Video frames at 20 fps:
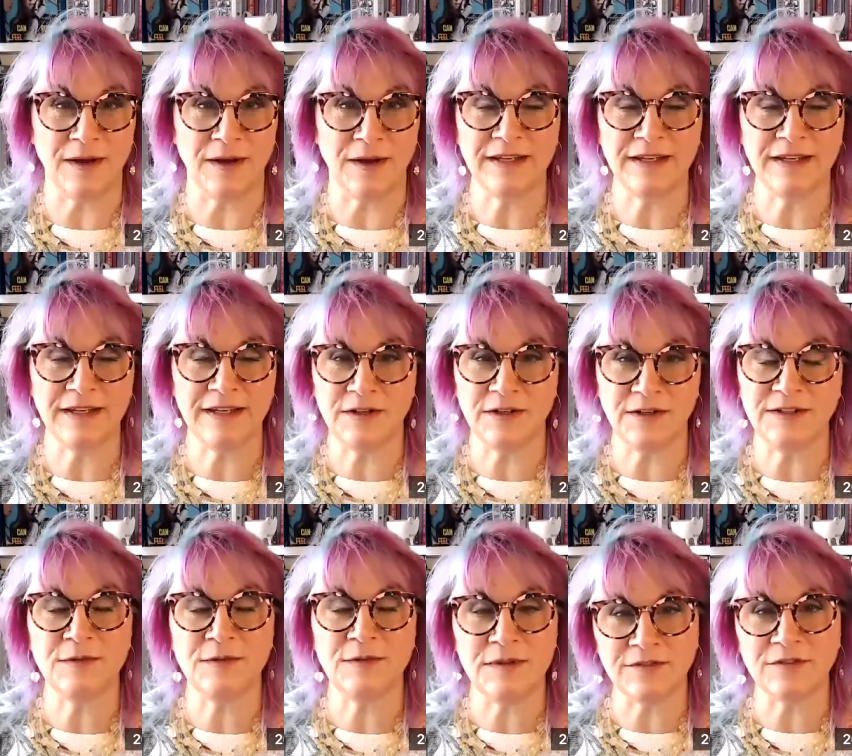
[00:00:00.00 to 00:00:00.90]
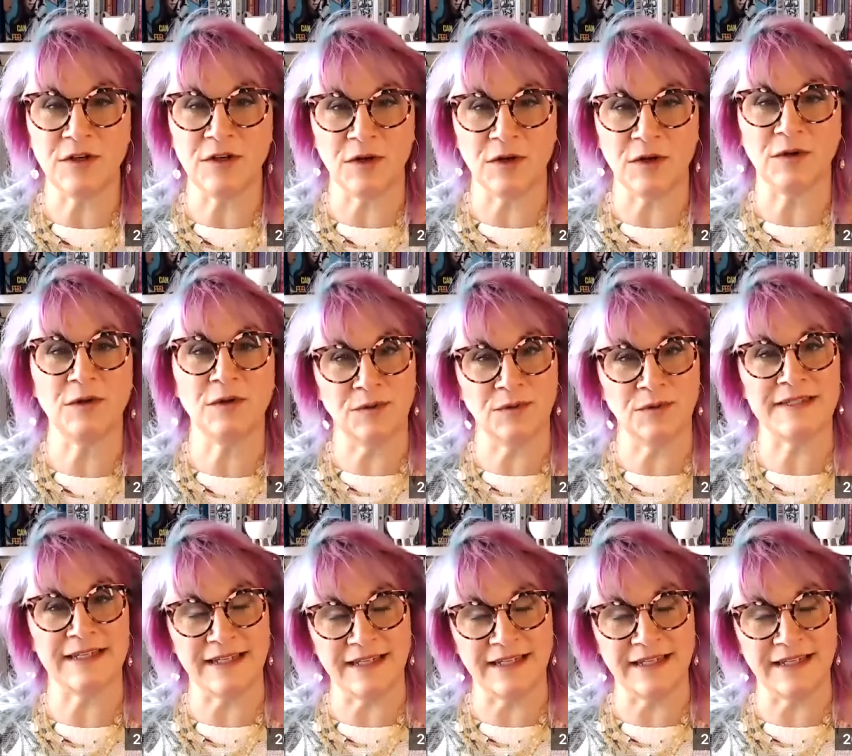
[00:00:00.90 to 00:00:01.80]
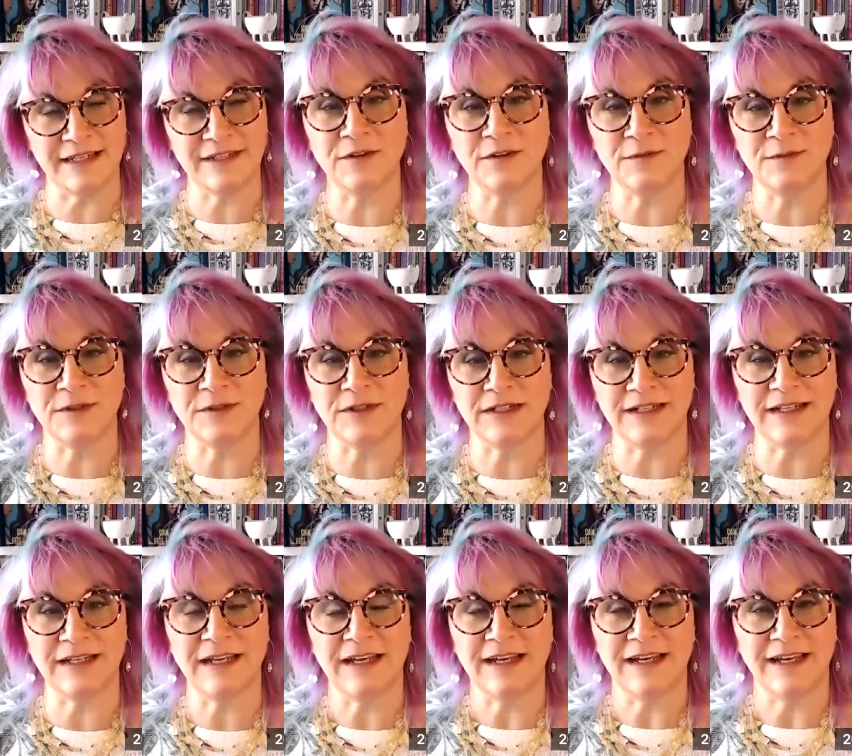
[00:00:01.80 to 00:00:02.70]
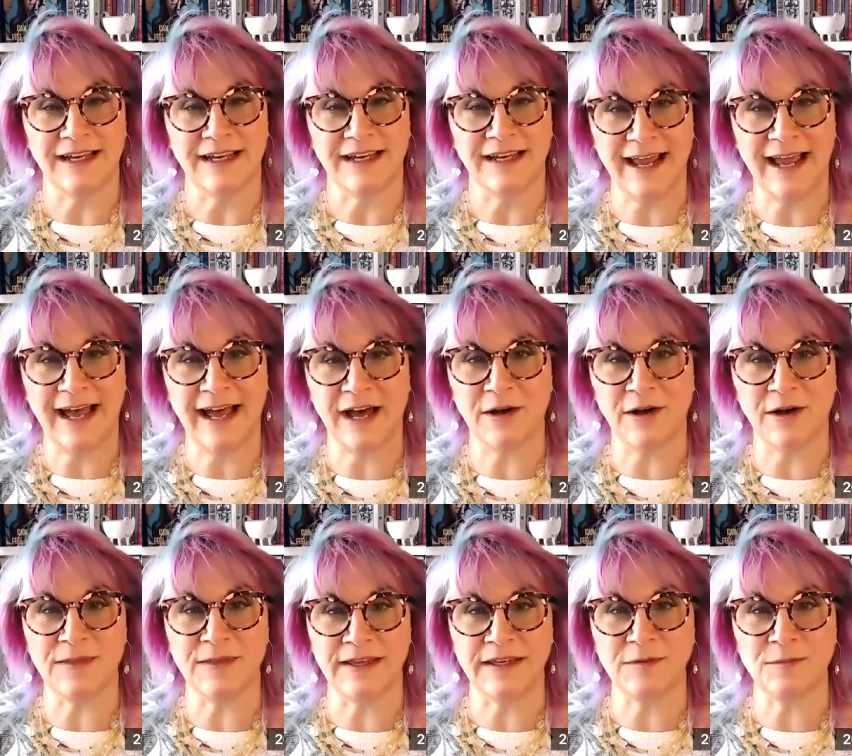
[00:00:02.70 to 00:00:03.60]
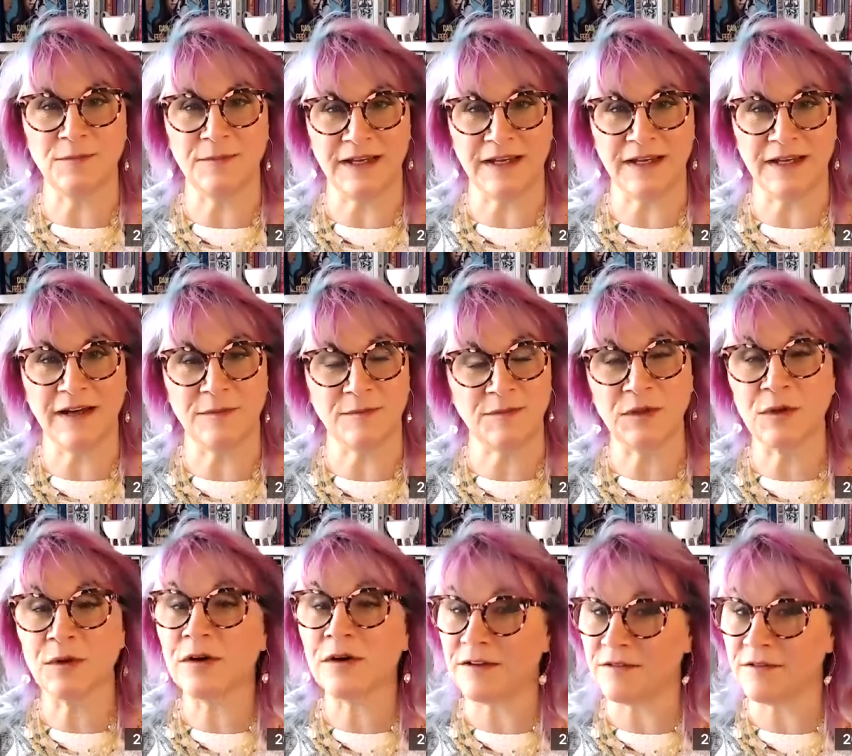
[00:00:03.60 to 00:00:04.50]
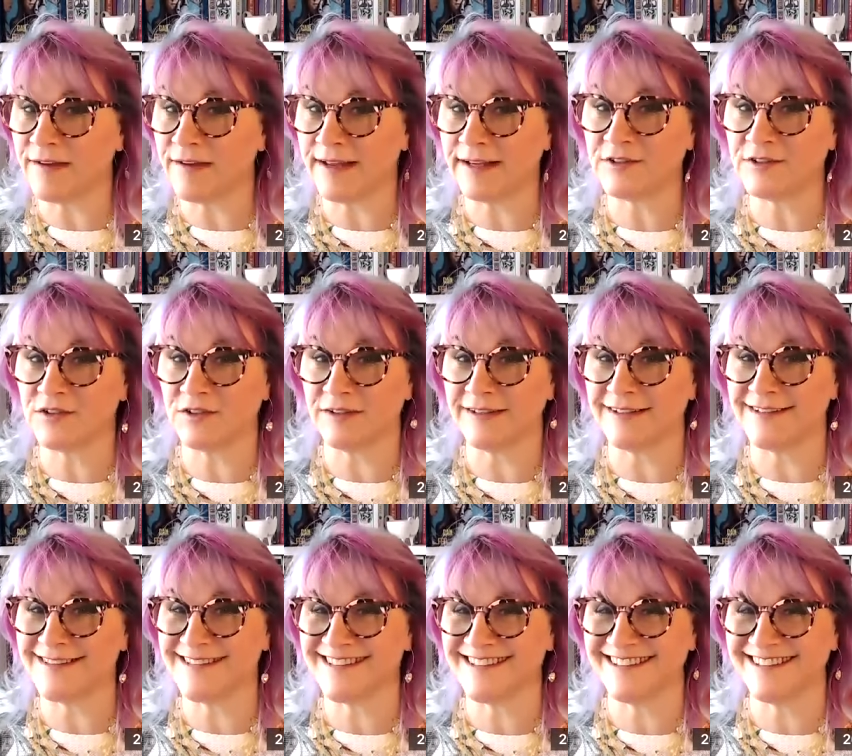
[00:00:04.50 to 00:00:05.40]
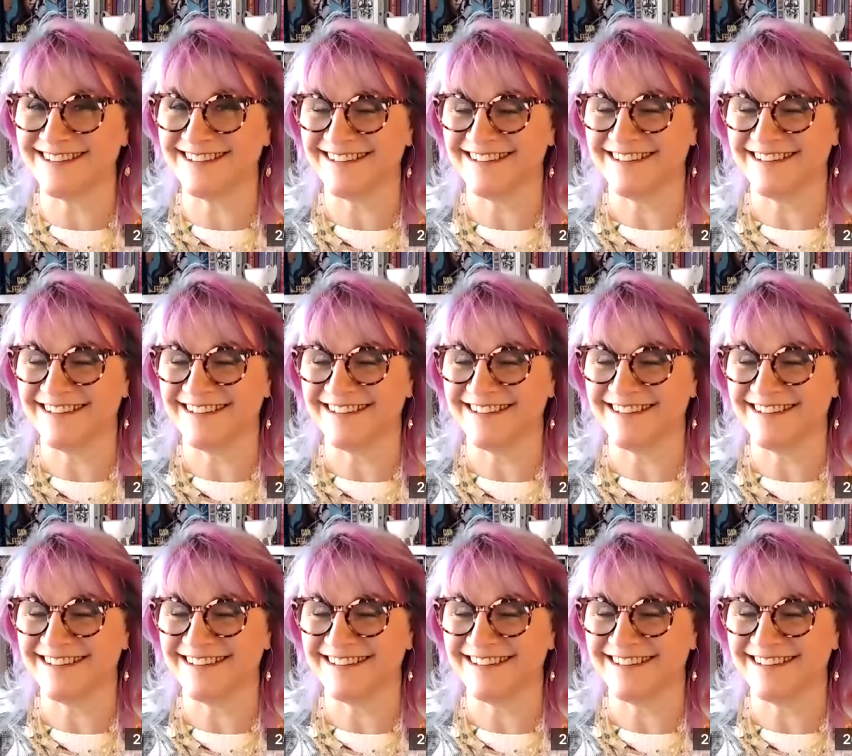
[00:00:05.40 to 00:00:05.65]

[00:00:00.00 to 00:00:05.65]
right? You, you never know who is in your community and how they can become your evangelist.